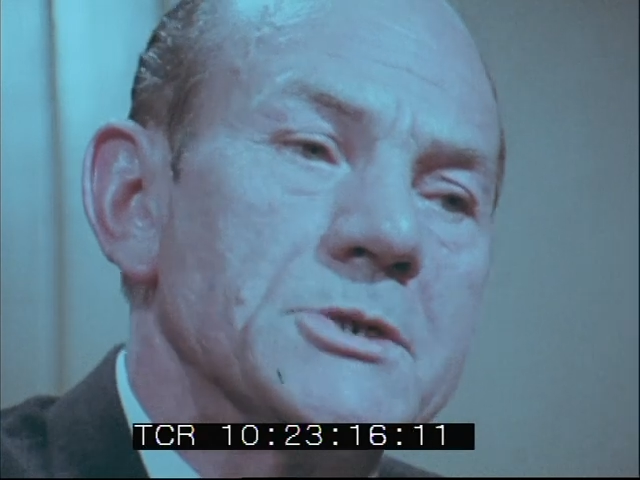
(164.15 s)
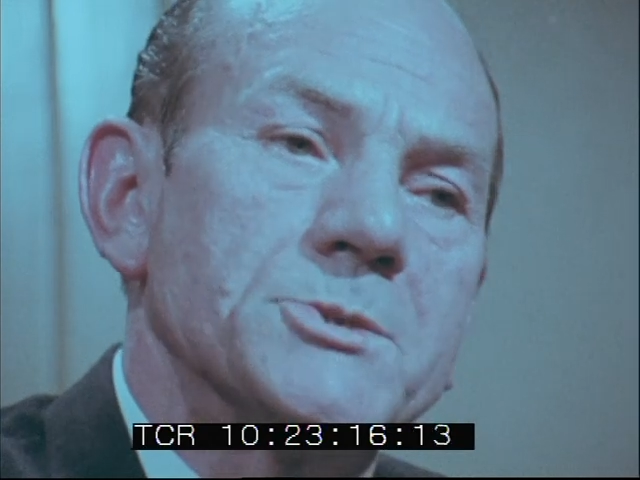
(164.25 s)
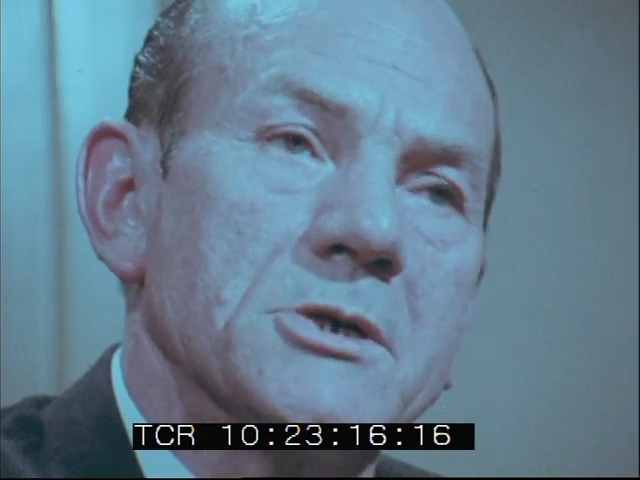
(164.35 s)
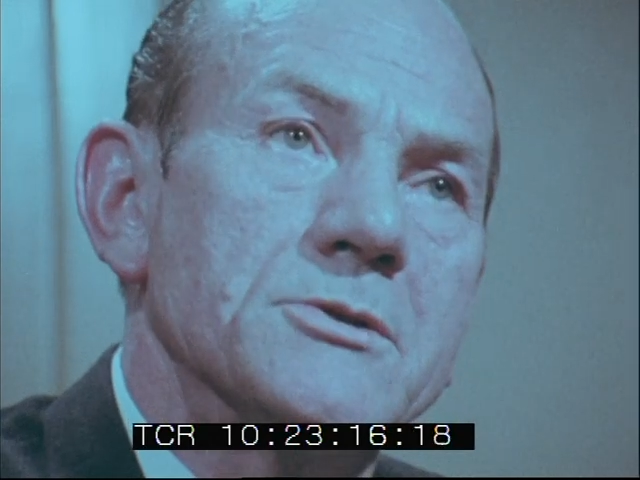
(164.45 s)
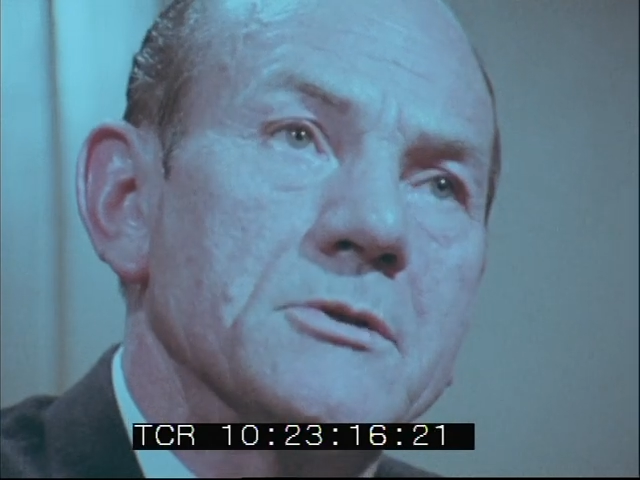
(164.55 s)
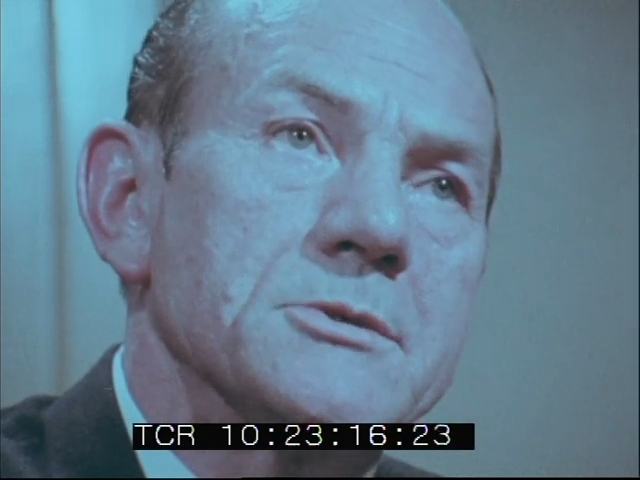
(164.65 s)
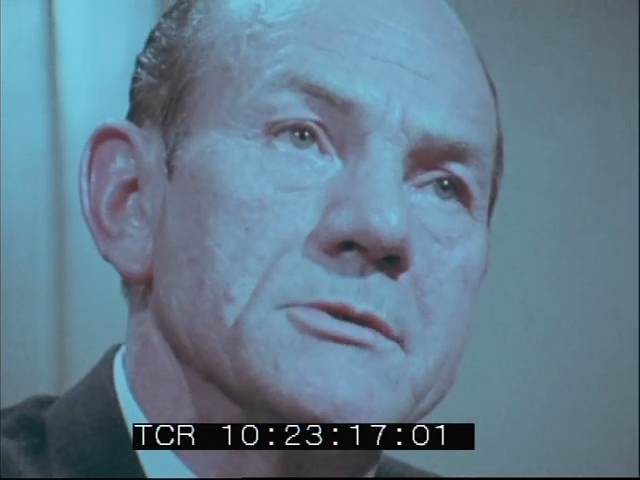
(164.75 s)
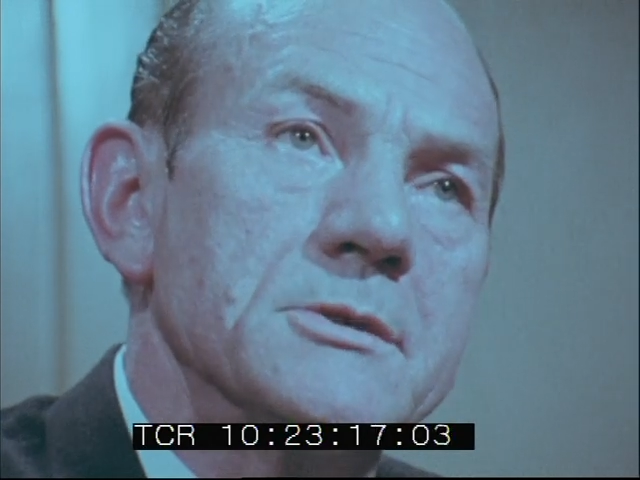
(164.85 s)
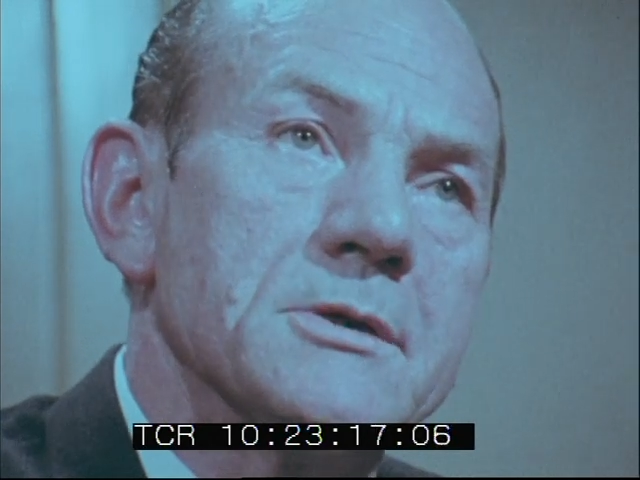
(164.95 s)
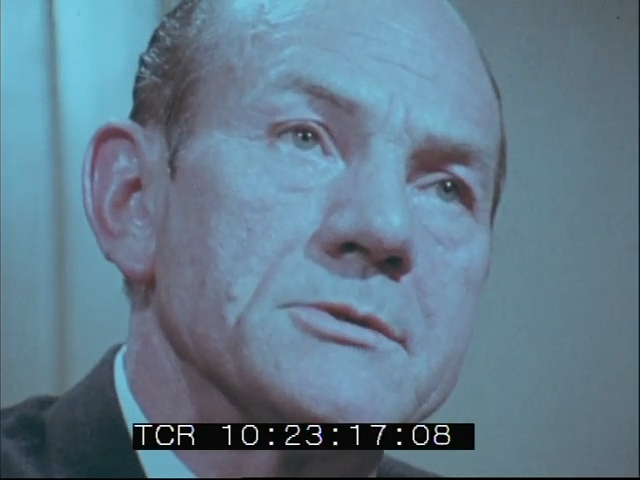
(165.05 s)
try not to,
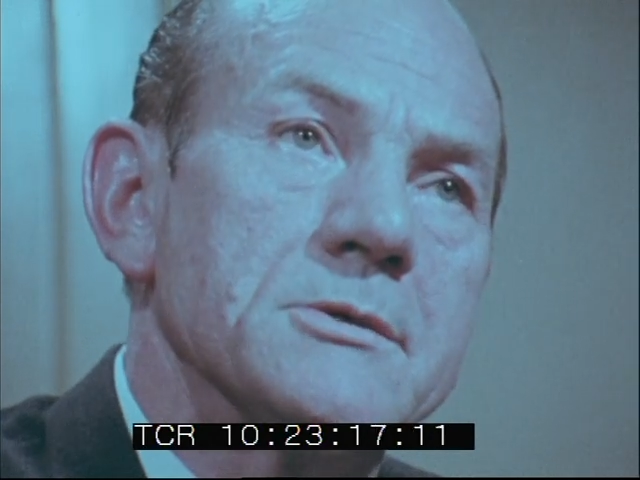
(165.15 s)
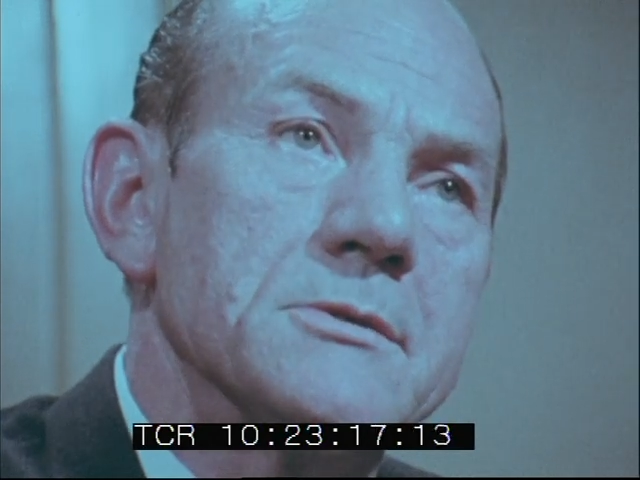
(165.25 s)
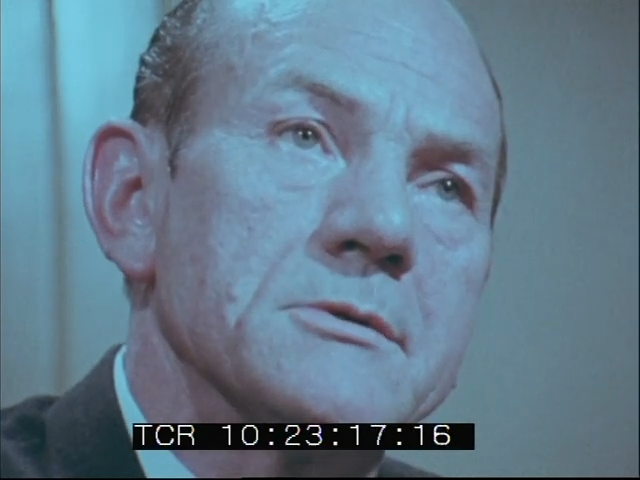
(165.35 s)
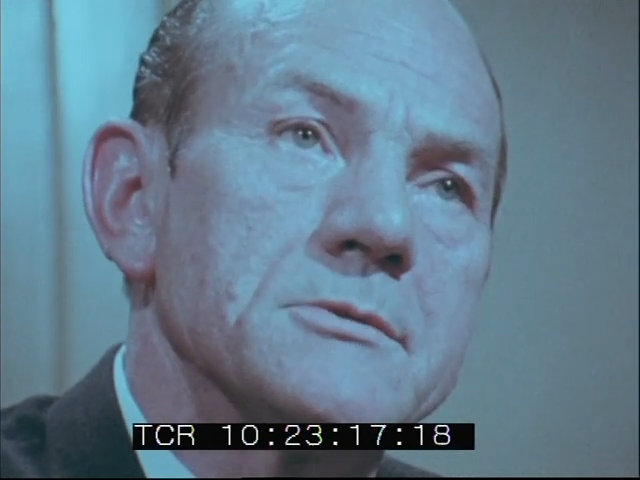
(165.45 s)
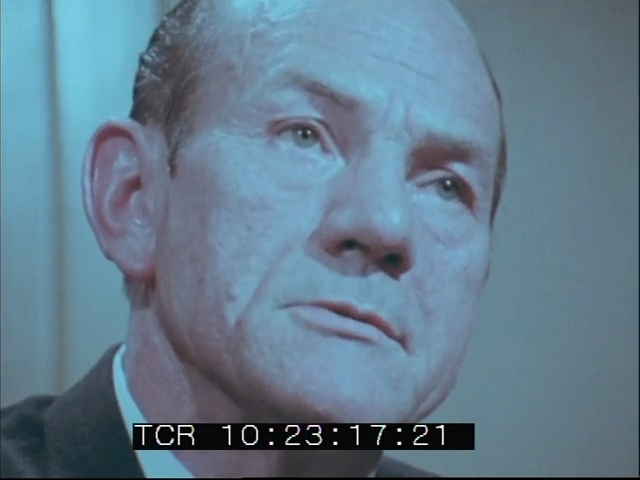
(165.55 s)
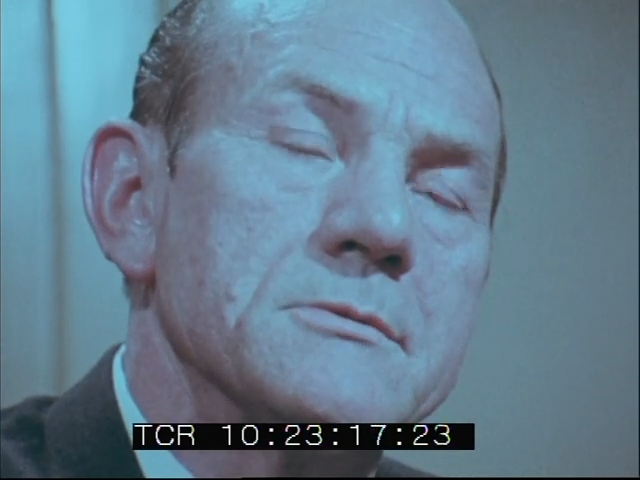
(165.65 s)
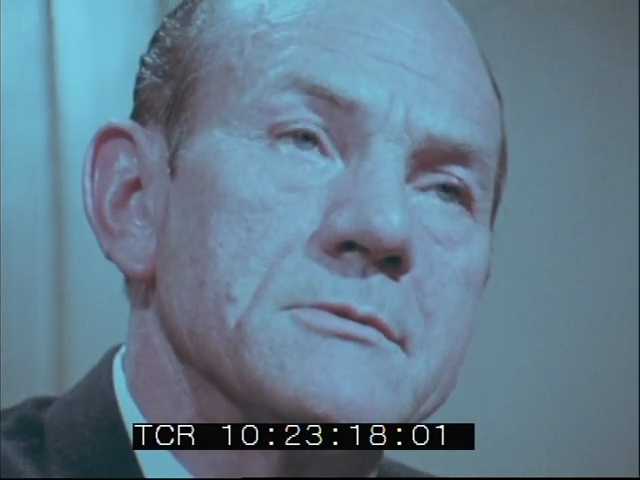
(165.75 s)
no, I try not to.